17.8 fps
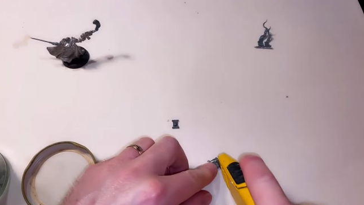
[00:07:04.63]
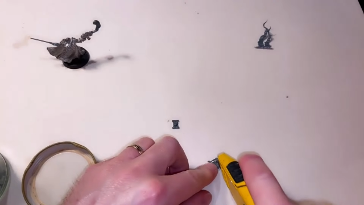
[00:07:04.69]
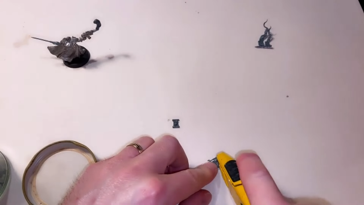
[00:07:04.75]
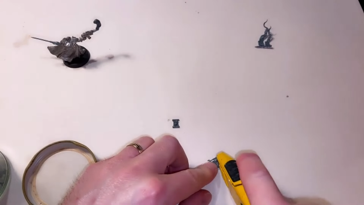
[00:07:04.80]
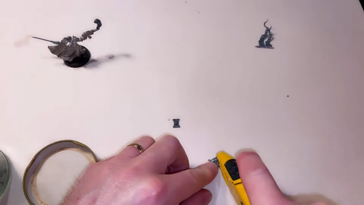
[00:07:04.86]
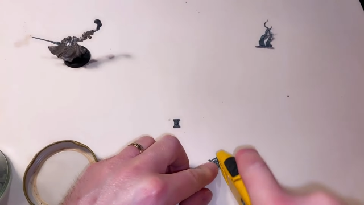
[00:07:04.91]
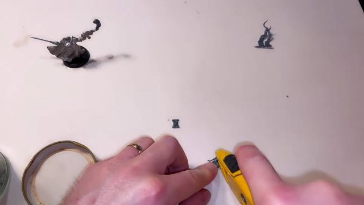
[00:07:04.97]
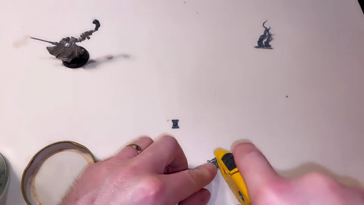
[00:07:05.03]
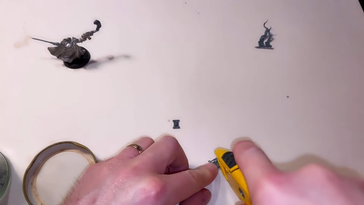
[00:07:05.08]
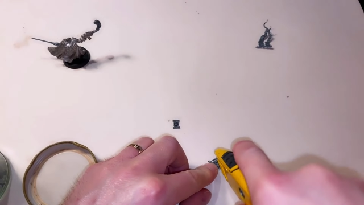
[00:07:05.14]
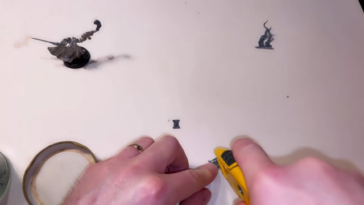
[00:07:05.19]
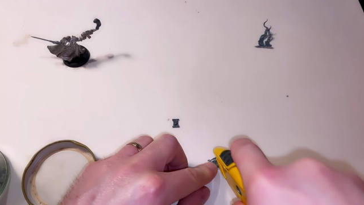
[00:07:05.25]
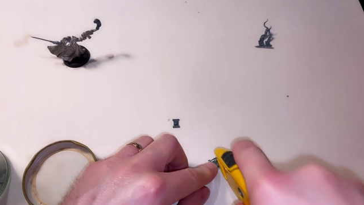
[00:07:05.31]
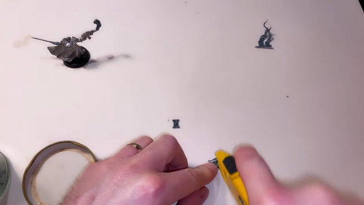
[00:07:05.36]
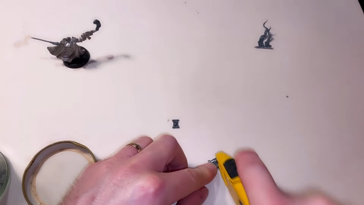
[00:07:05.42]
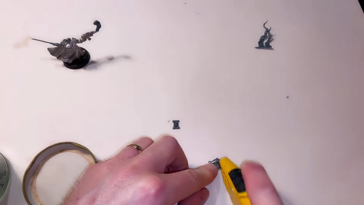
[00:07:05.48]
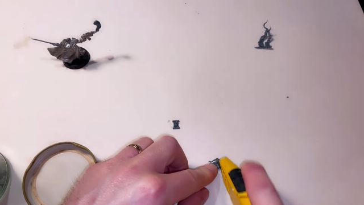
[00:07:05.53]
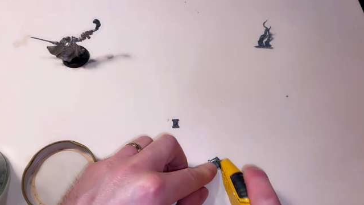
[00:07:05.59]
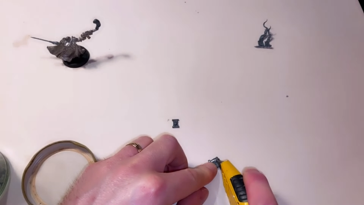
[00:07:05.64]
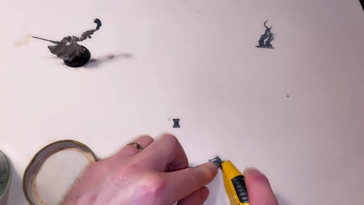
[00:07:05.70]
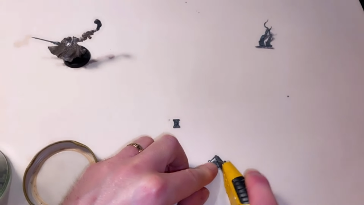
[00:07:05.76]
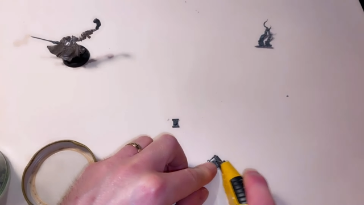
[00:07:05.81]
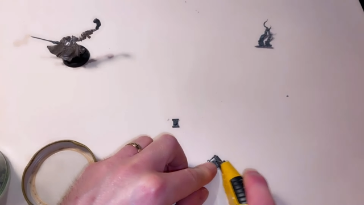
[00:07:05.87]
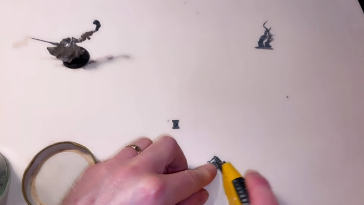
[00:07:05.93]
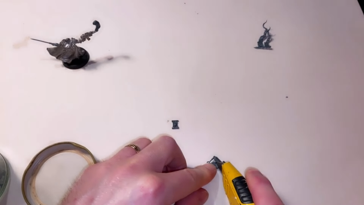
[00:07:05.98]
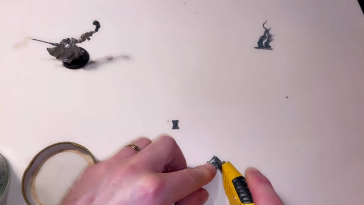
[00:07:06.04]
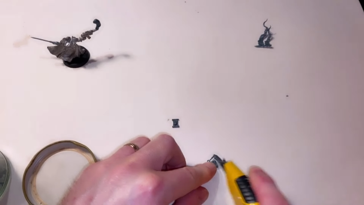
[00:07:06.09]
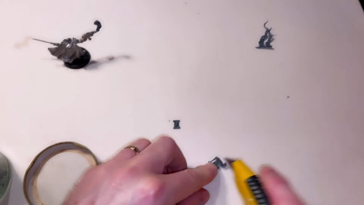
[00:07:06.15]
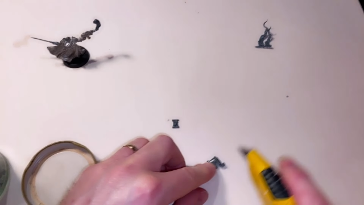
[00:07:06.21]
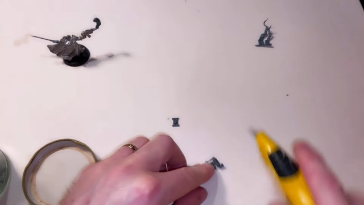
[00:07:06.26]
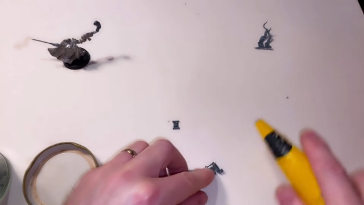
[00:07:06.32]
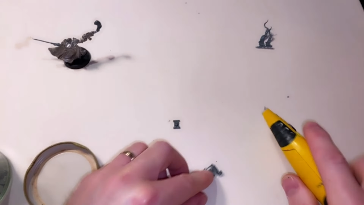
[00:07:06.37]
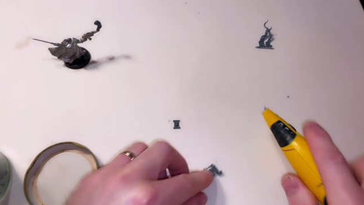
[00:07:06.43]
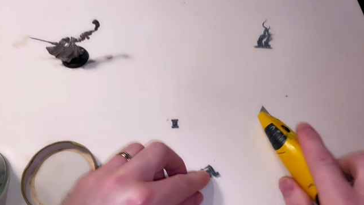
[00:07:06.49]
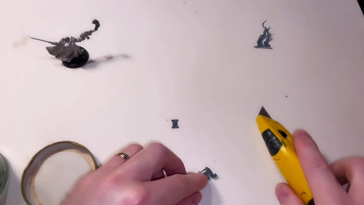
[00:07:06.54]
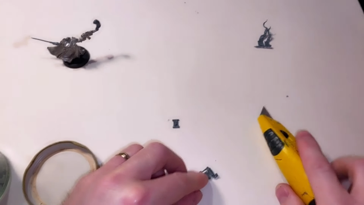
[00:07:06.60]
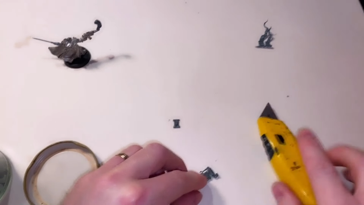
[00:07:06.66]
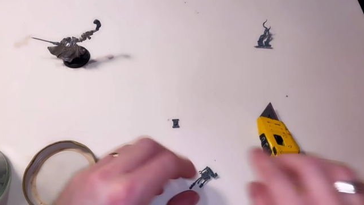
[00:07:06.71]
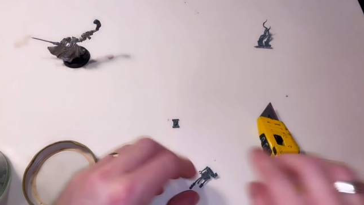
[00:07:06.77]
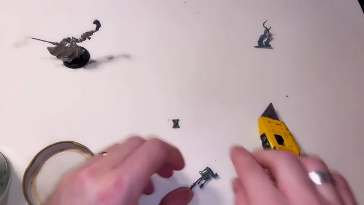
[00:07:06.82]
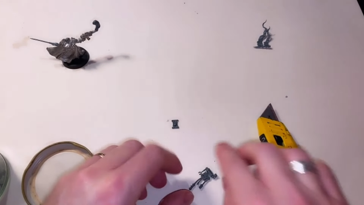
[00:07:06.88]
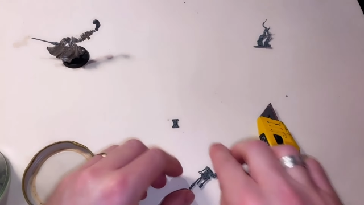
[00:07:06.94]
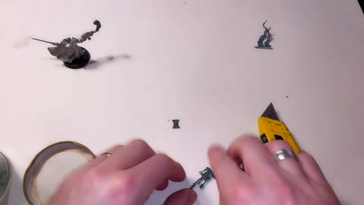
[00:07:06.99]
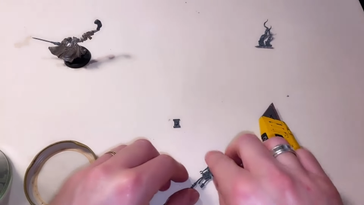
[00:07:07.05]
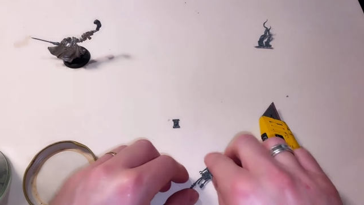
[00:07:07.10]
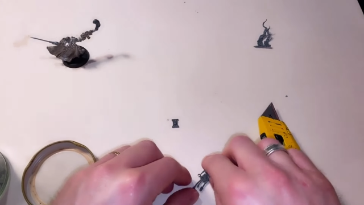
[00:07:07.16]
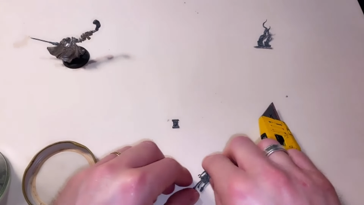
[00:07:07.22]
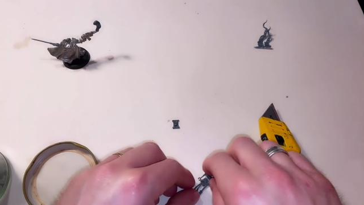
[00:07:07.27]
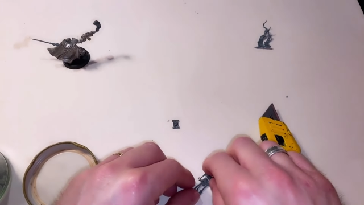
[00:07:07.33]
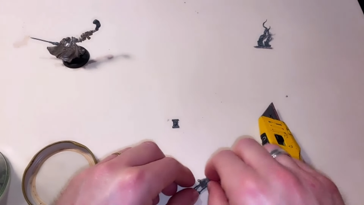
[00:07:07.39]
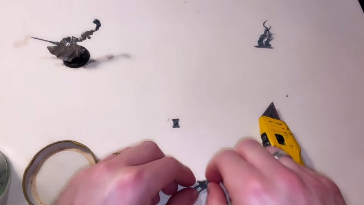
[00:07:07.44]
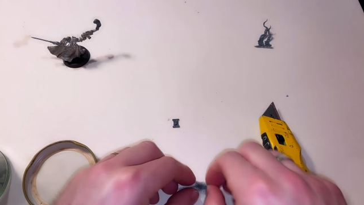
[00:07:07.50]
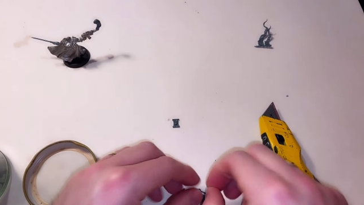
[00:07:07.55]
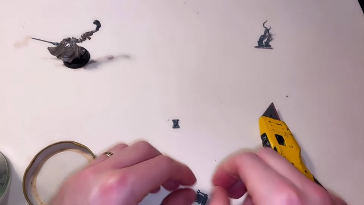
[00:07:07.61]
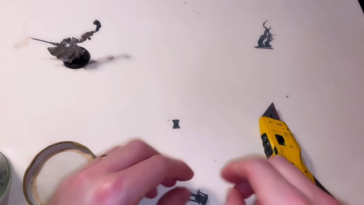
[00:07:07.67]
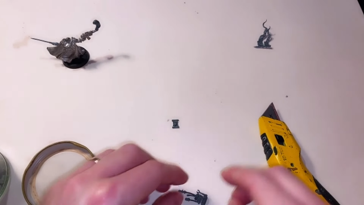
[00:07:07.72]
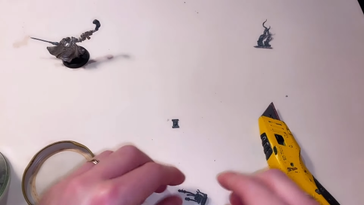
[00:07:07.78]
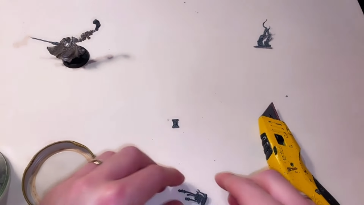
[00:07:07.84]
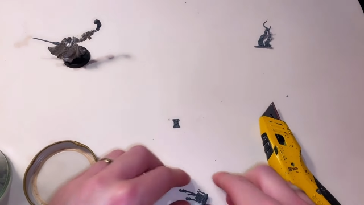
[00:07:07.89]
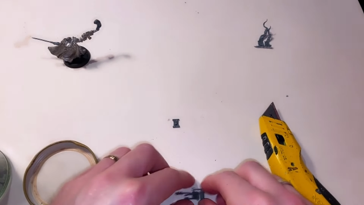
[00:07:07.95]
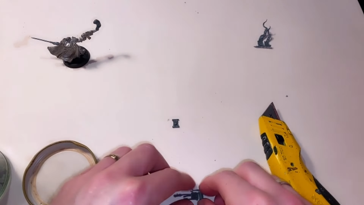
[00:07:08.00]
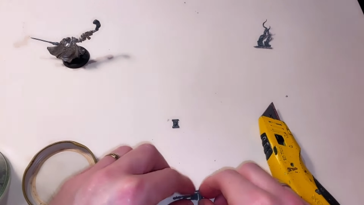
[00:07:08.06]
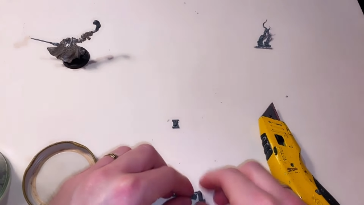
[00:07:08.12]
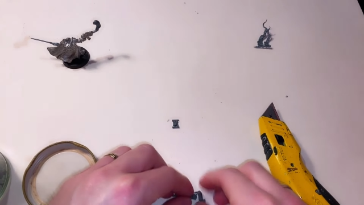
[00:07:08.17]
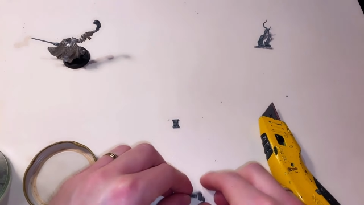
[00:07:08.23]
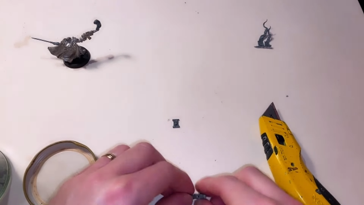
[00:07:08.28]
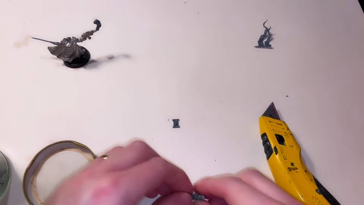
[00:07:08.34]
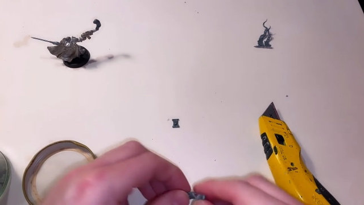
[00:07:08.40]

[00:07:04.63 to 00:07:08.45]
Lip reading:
Nobody's mouth can be seen.